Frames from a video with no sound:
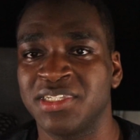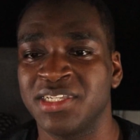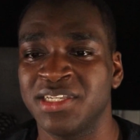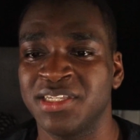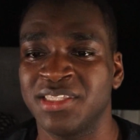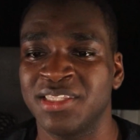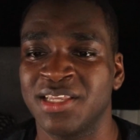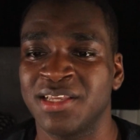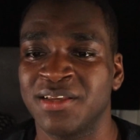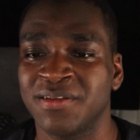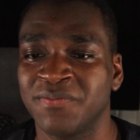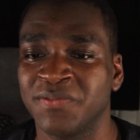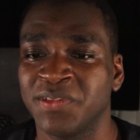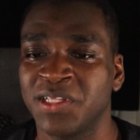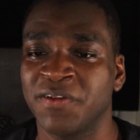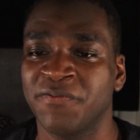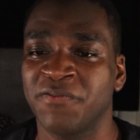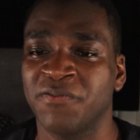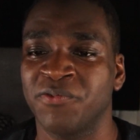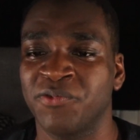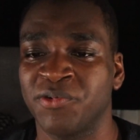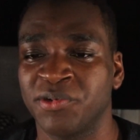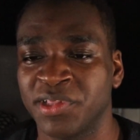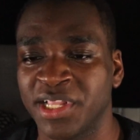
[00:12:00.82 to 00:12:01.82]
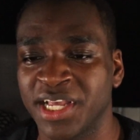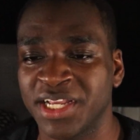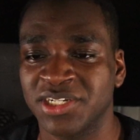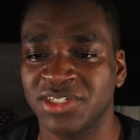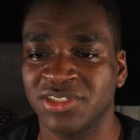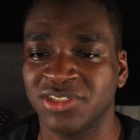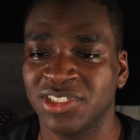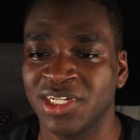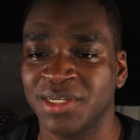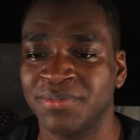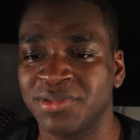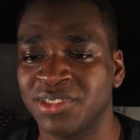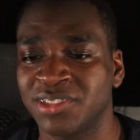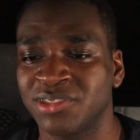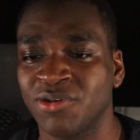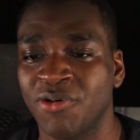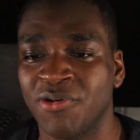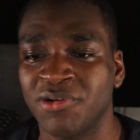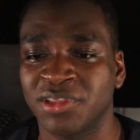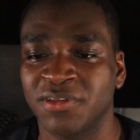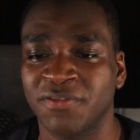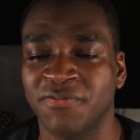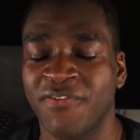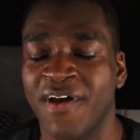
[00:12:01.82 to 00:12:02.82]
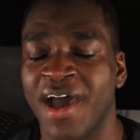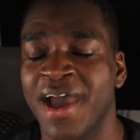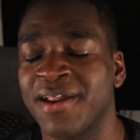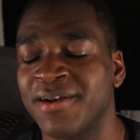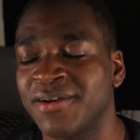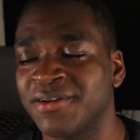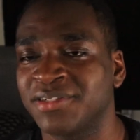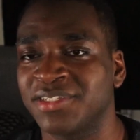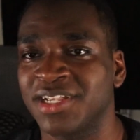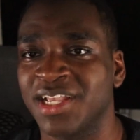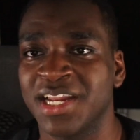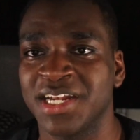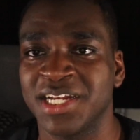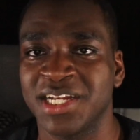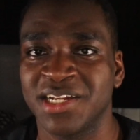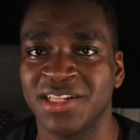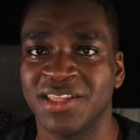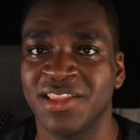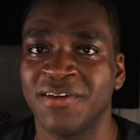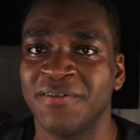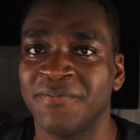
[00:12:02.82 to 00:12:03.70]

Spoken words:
the different relationships toward the fighters and the